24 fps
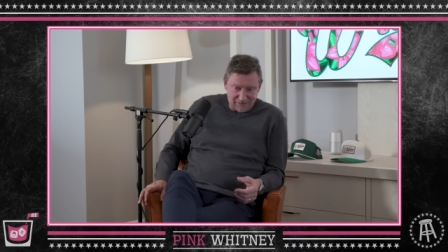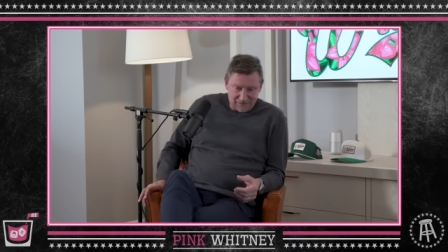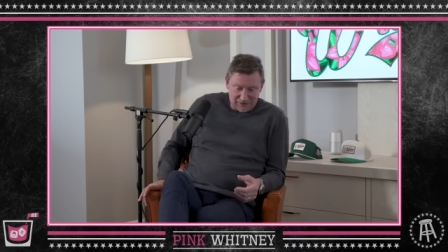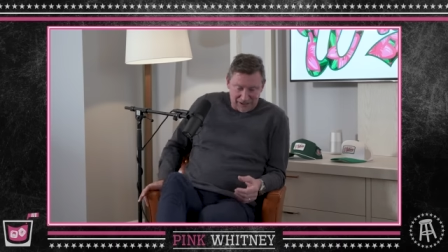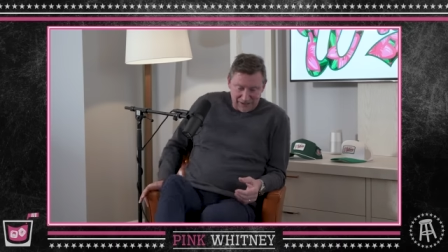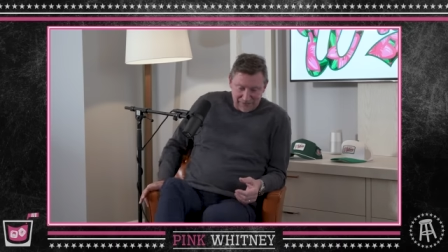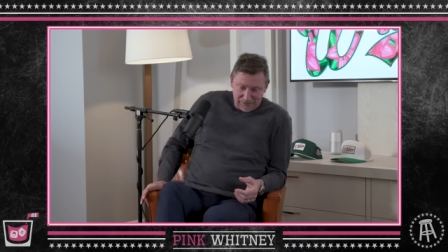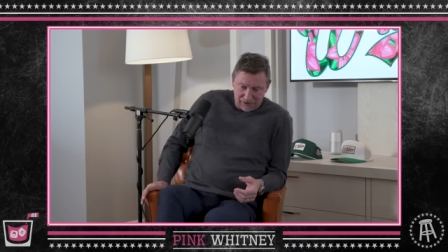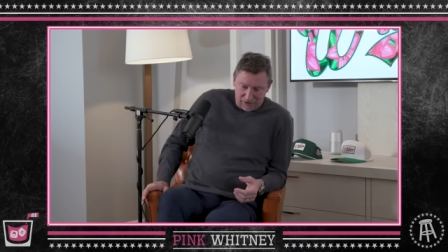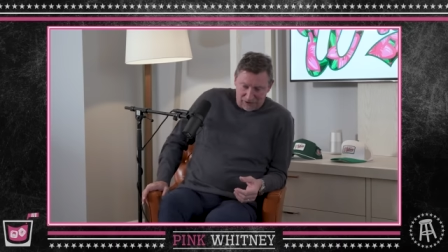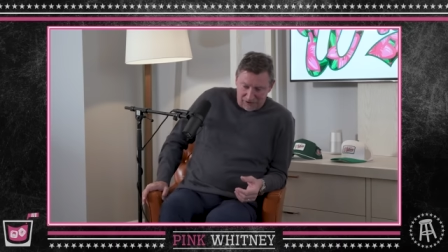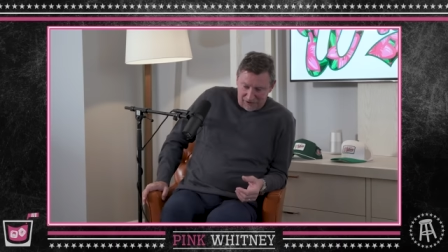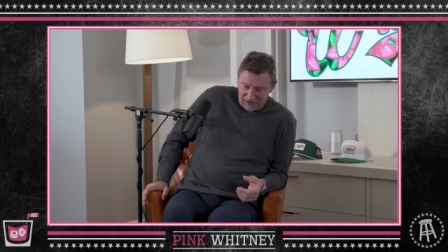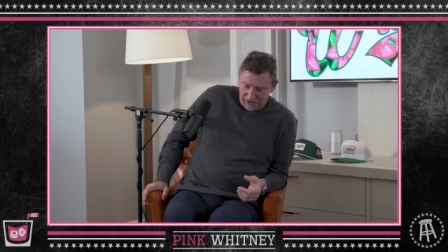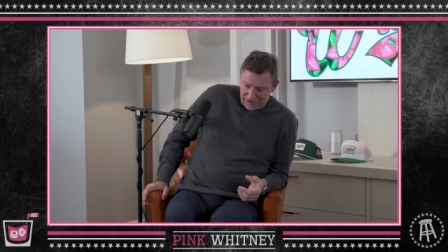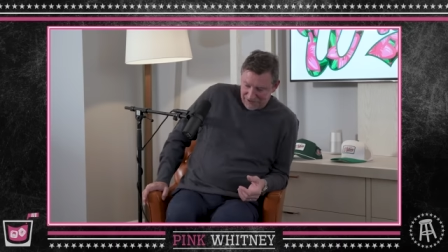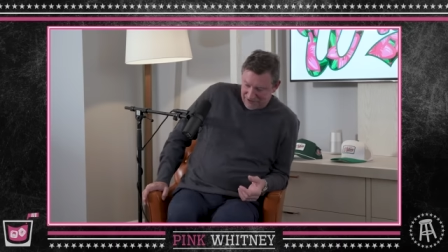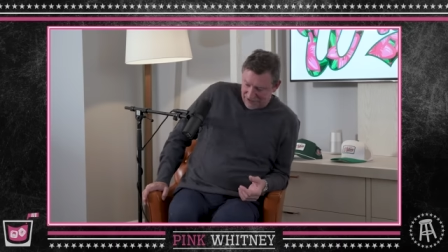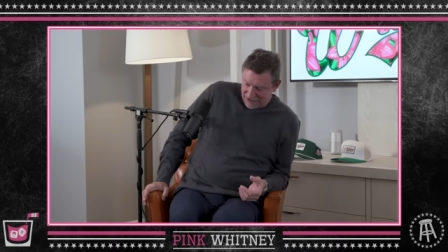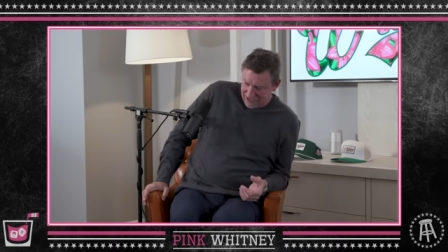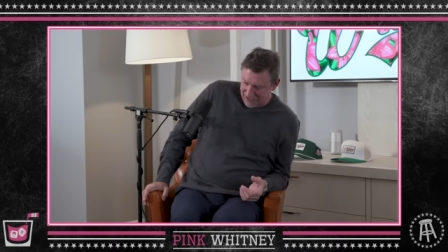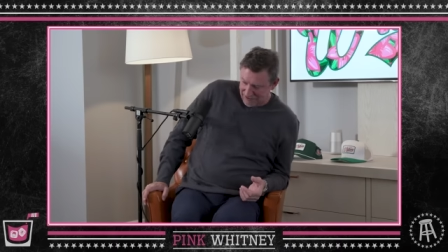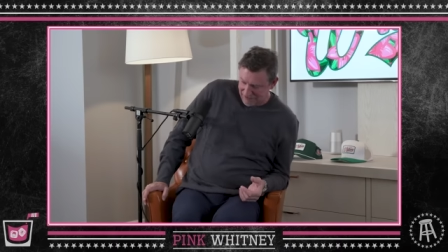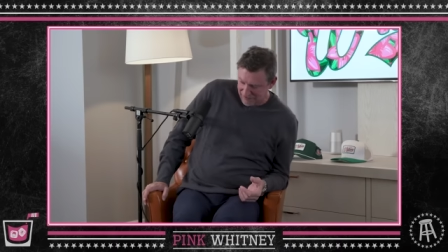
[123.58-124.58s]
gonna buy part of
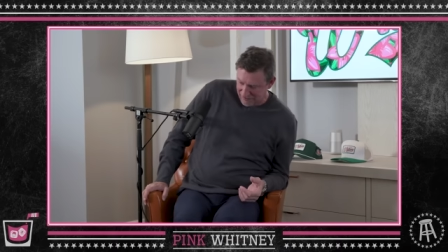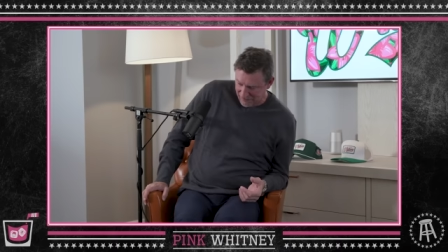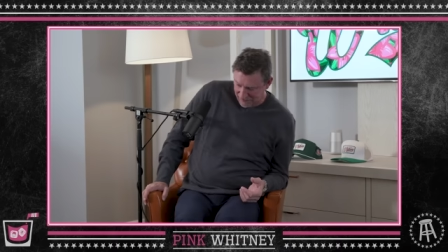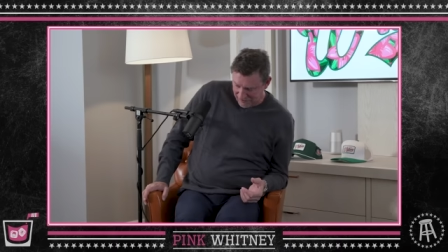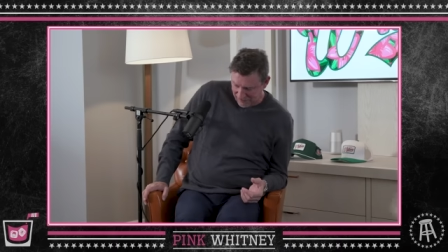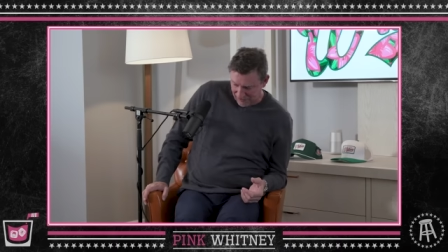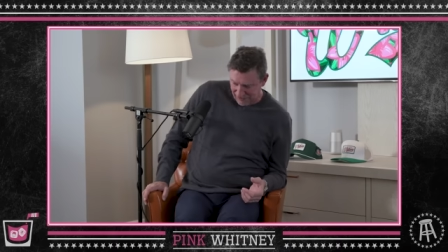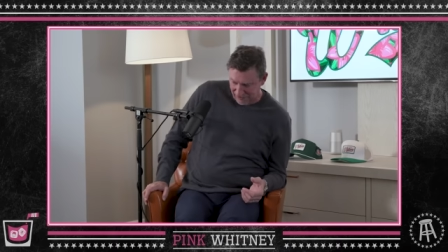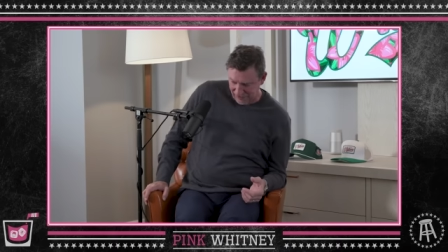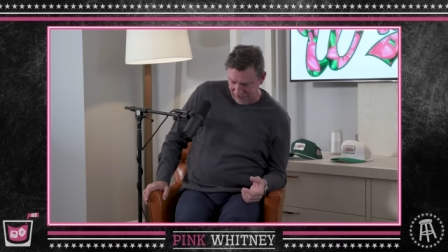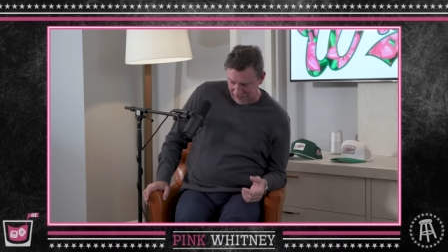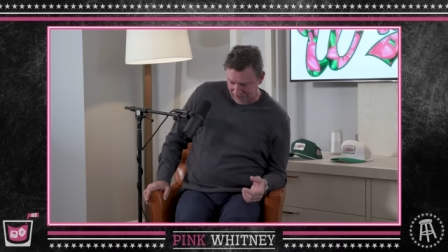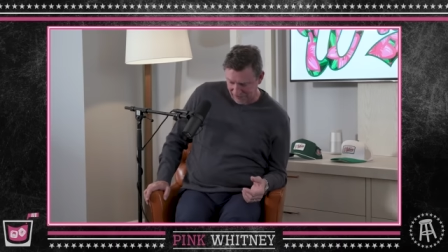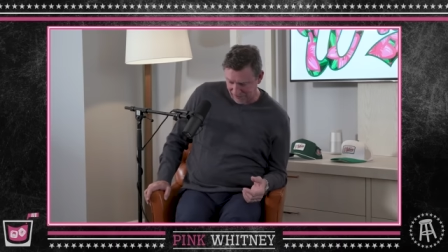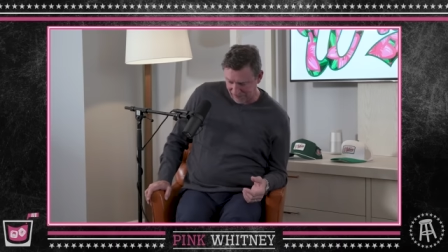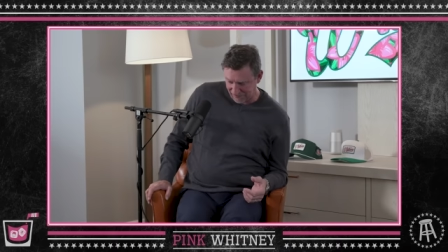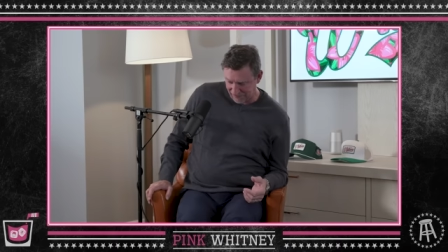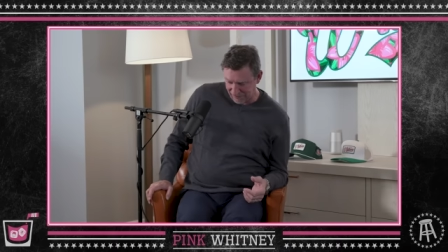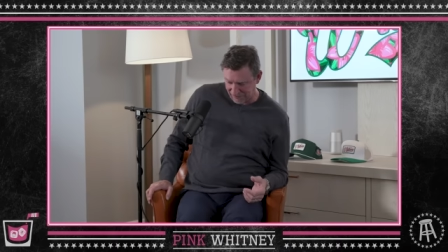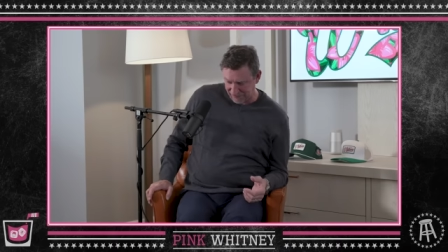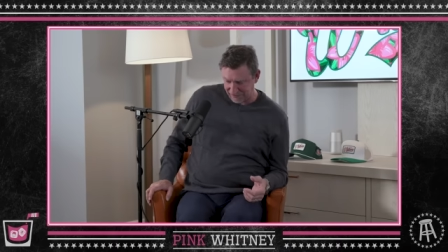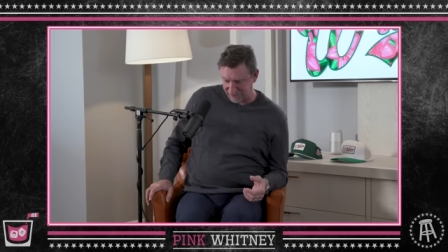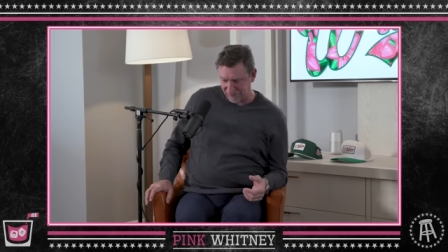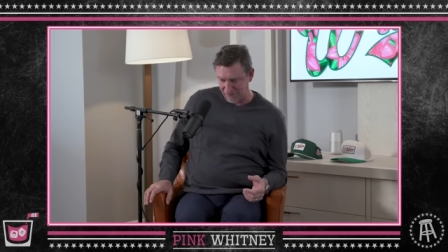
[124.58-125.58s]
that team.
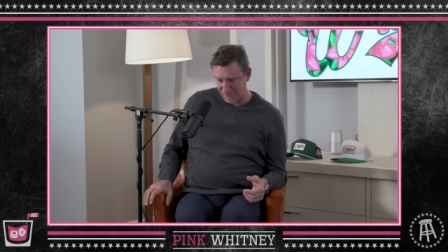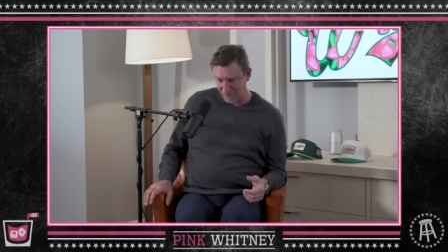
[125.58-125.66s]
I'll